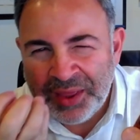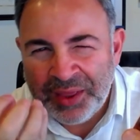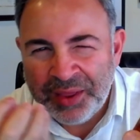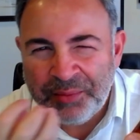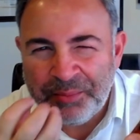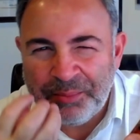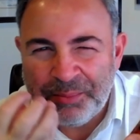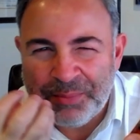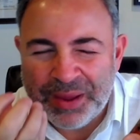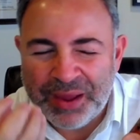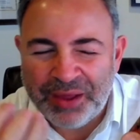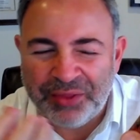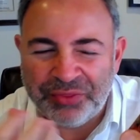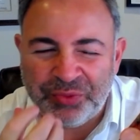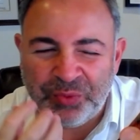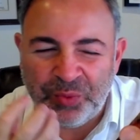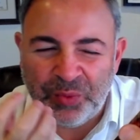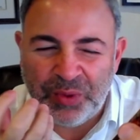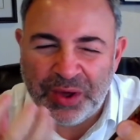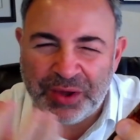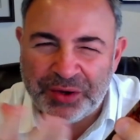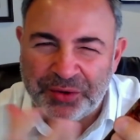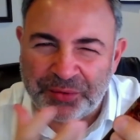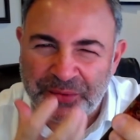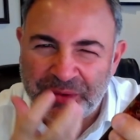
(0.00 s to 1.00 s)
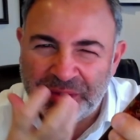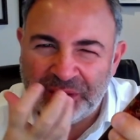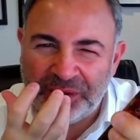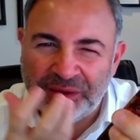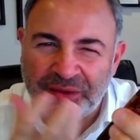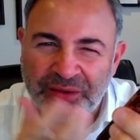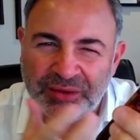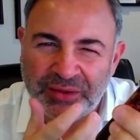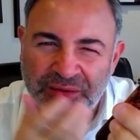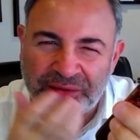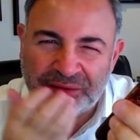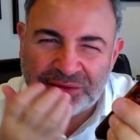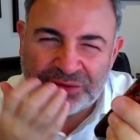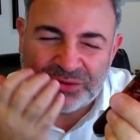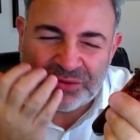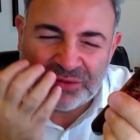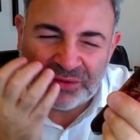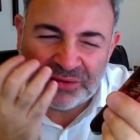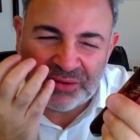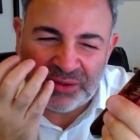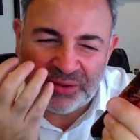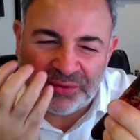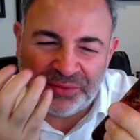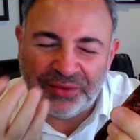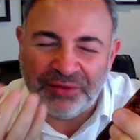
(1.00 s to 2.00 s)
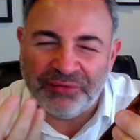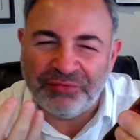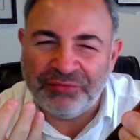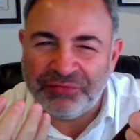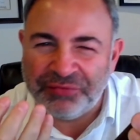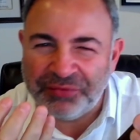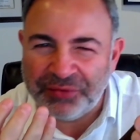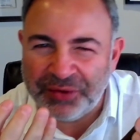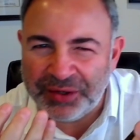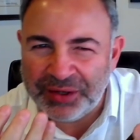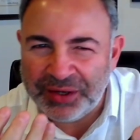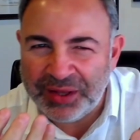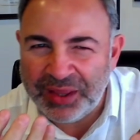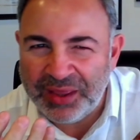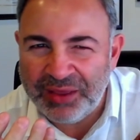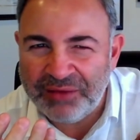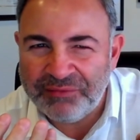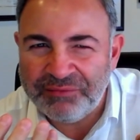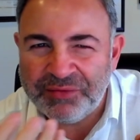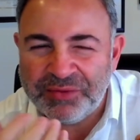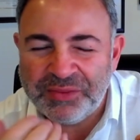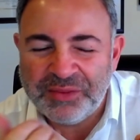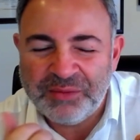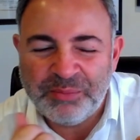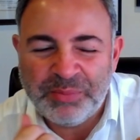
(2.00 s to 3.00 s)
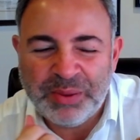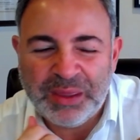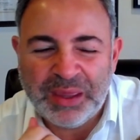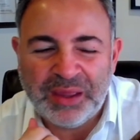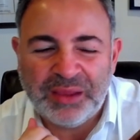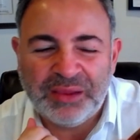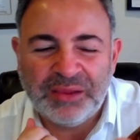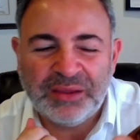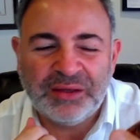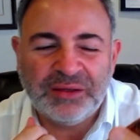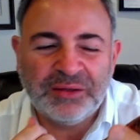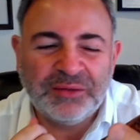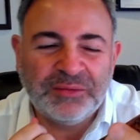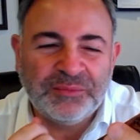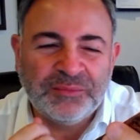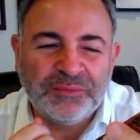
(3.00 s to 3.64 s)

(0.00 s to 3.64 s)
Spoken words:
Mouth-watering on the front half of the palate.